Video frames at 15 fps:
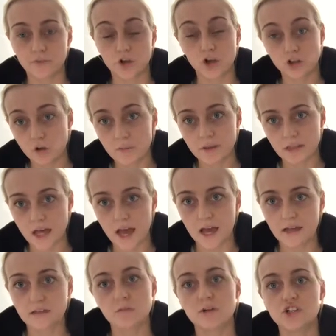Clubber
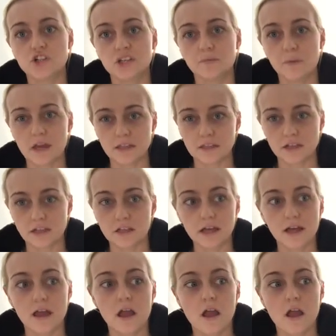Size, which is basically,